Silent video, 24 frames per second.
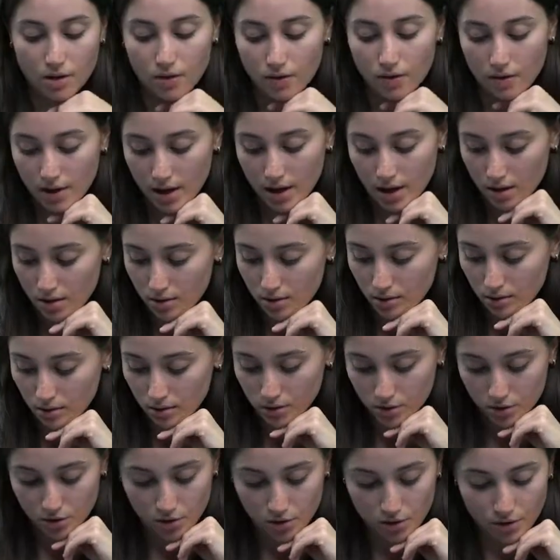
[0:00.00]
then,
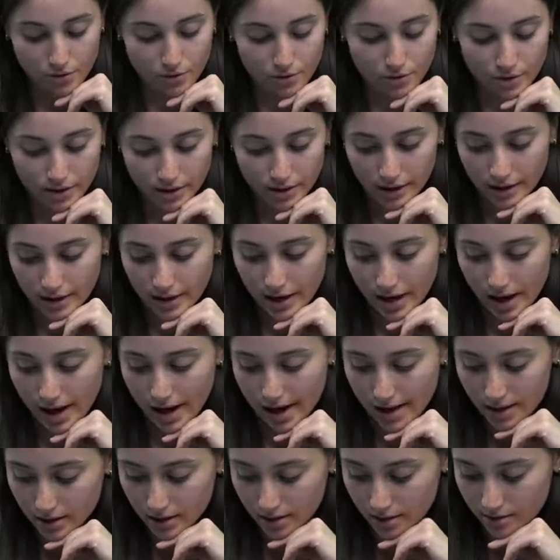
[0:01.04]
sorry for the
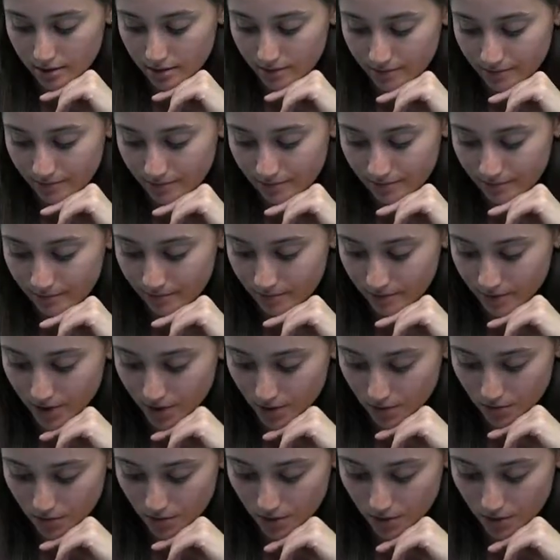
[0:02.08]
ads, no